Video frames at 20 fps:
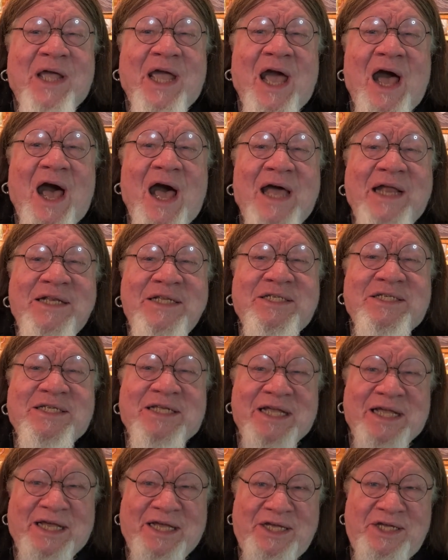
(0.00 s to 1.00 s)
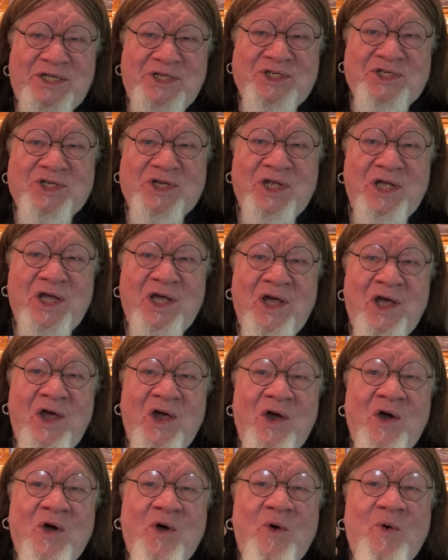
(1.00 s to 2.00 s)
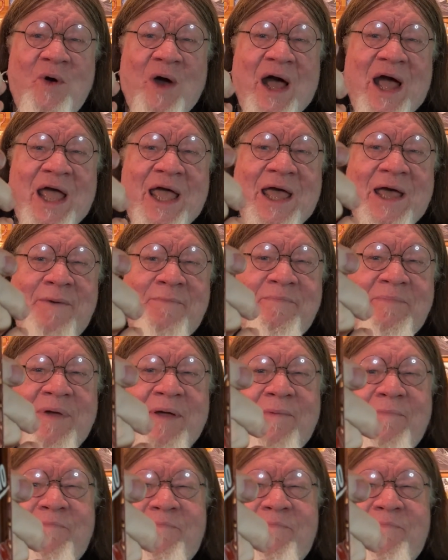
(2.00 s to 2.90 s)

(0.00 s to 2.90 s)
God sees who I am